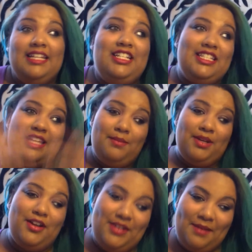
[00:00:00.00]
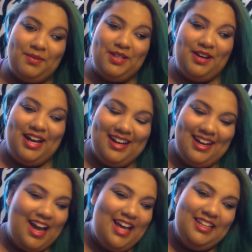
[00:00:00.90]
just let me know down below I,
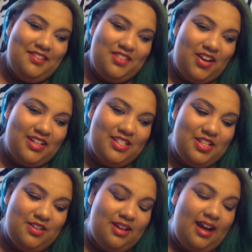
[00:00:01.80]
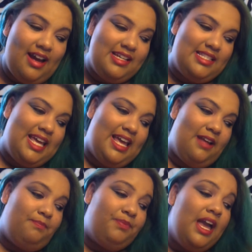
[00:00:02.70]
I, love talking to you guys
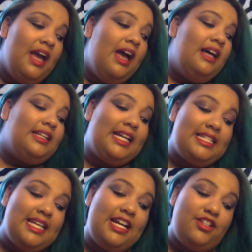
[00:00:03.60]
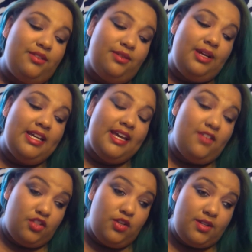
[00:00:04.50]
and like i said i do give
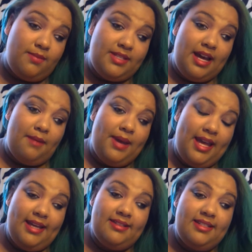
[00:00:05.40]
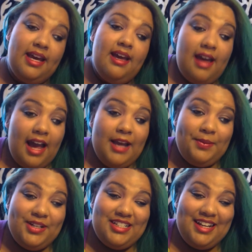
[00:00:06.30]
it two thumbs up and i
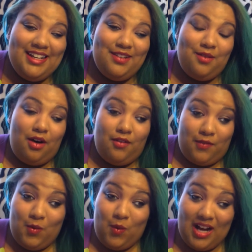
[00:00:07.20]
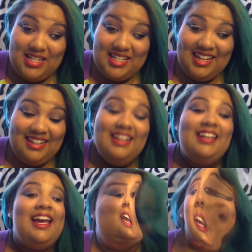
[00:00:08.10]
appreciate you all for watching
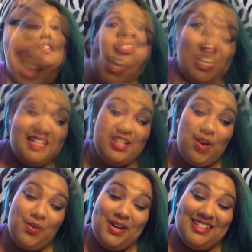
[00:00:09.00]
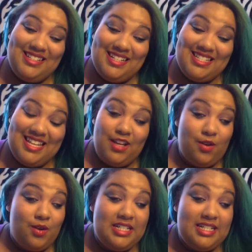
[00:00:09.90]
and, and as always just stay
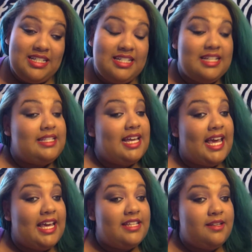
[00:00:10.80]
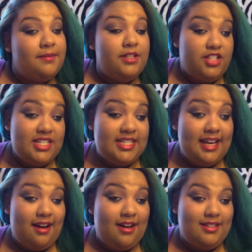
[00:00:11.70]
gorgeous just stay handsome and just
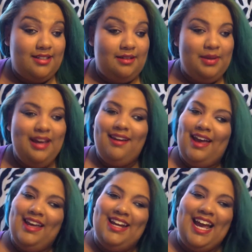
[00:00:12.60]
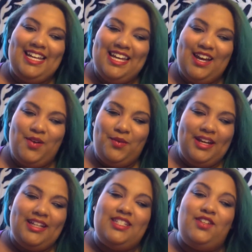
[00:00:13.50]
stay awesome and i can't
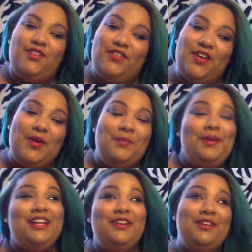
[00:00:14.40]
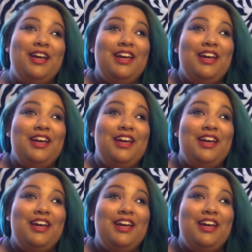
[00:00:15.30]
wait to film my new